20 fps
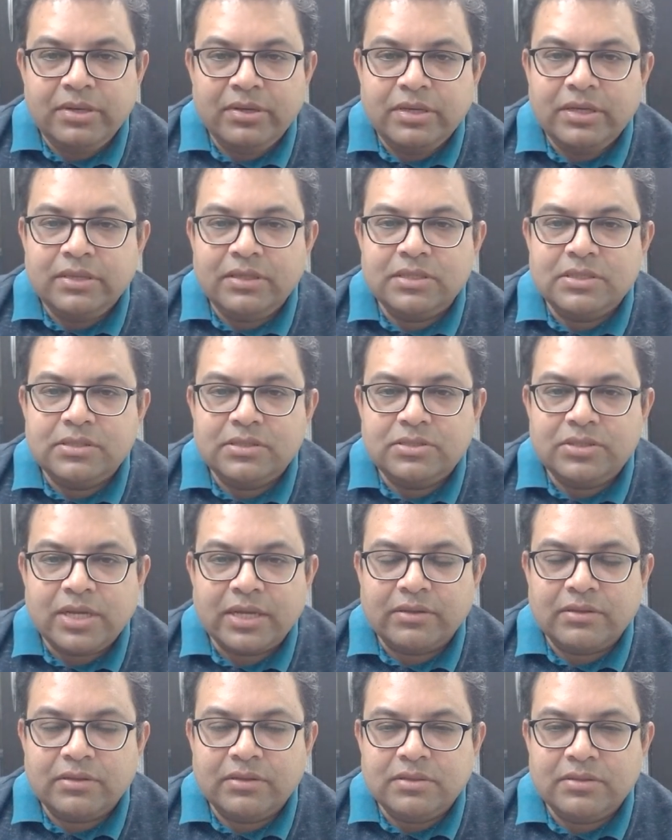read this
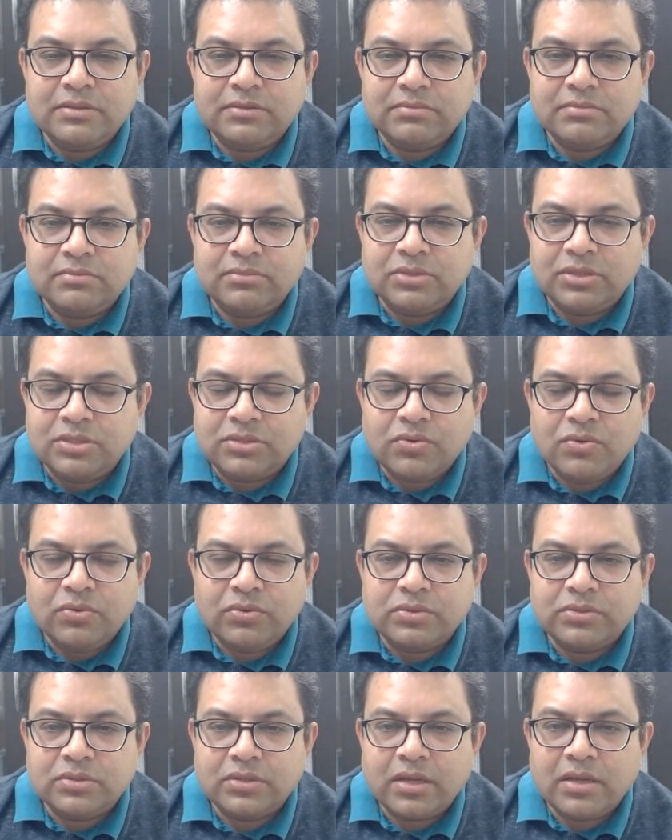check this
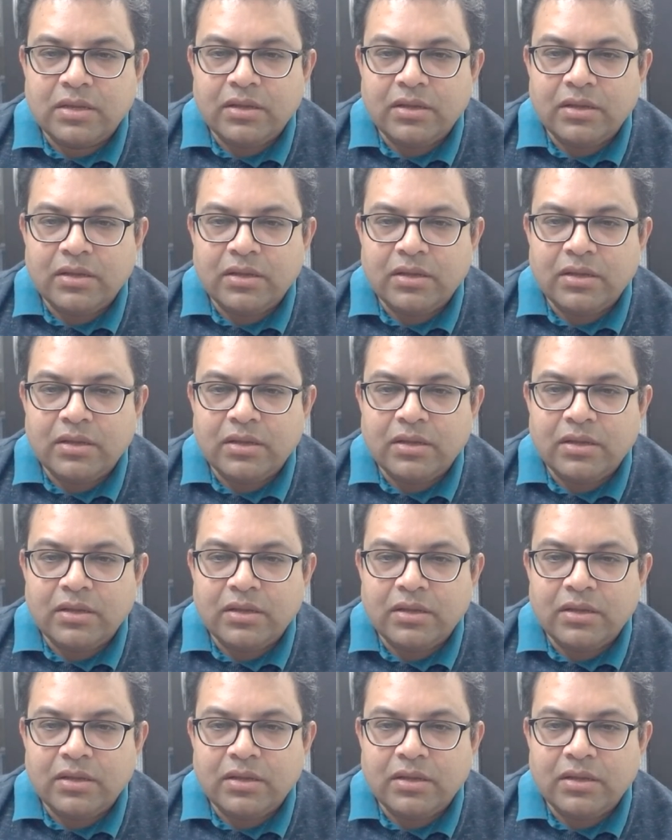discourse